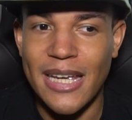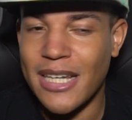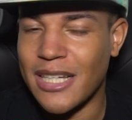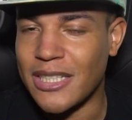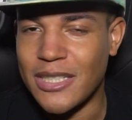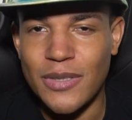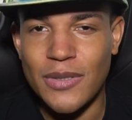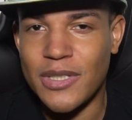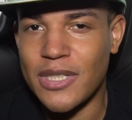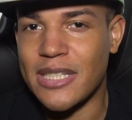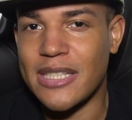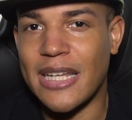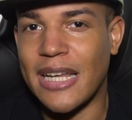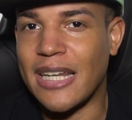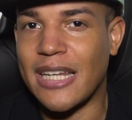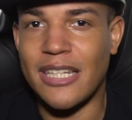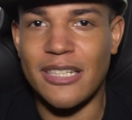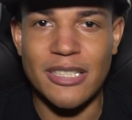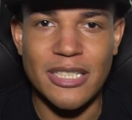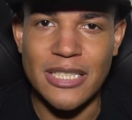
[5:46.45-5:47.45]
She was just
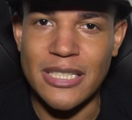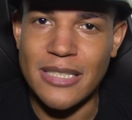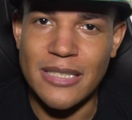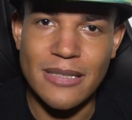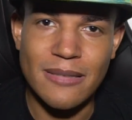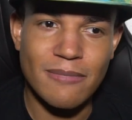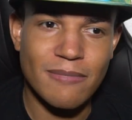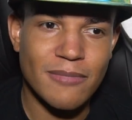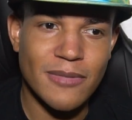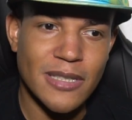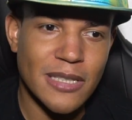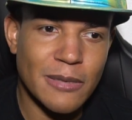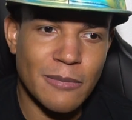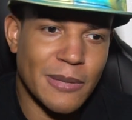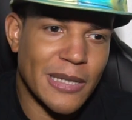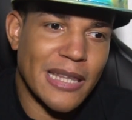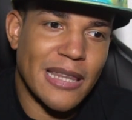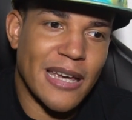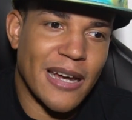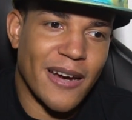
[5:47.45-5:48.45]
in it, just to
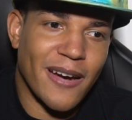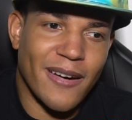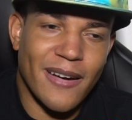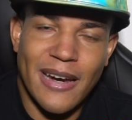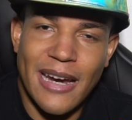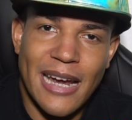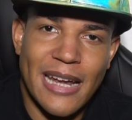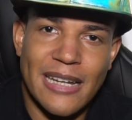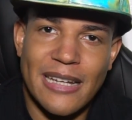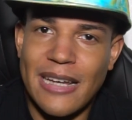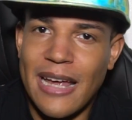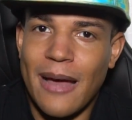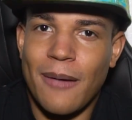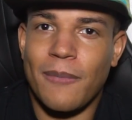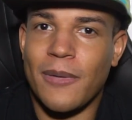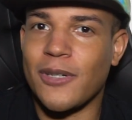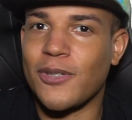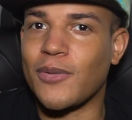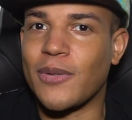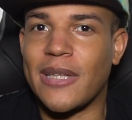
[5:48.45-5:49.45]
be there and not
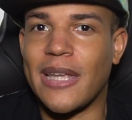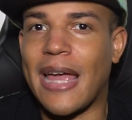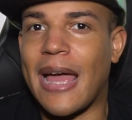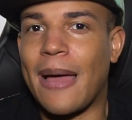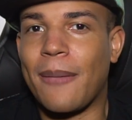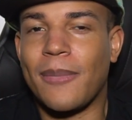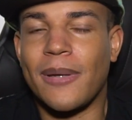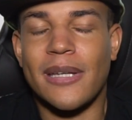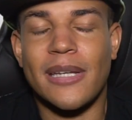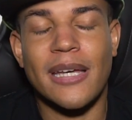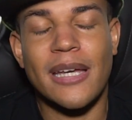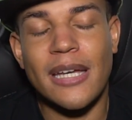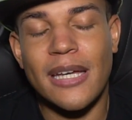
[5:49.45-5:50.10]
much really happened.